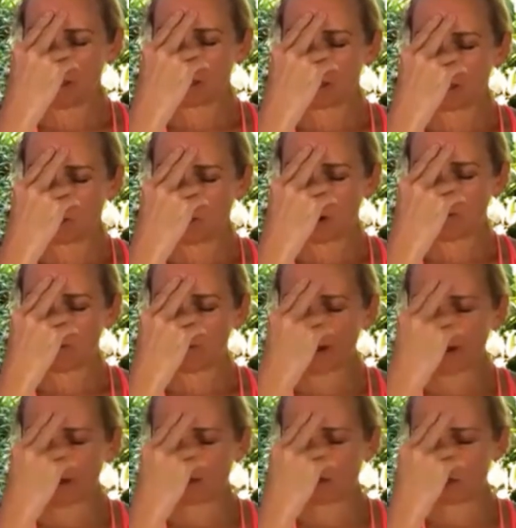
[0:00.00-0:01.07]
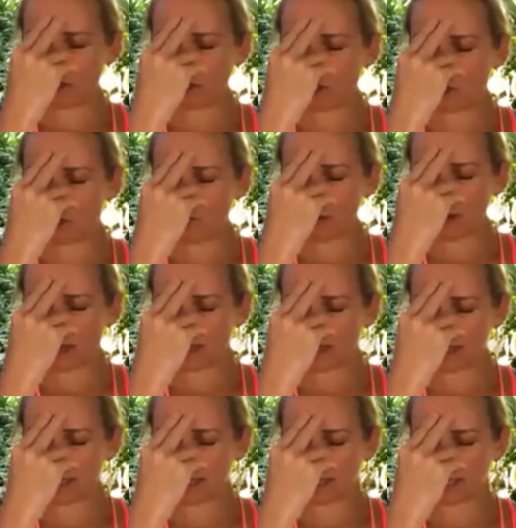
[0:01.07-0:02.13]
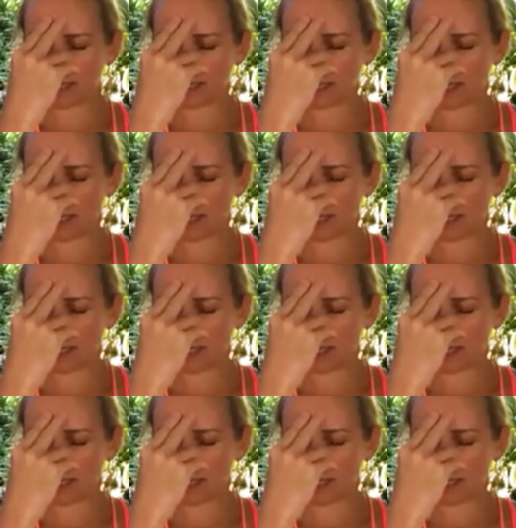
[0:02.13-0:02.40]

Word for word: So one round is two breaths.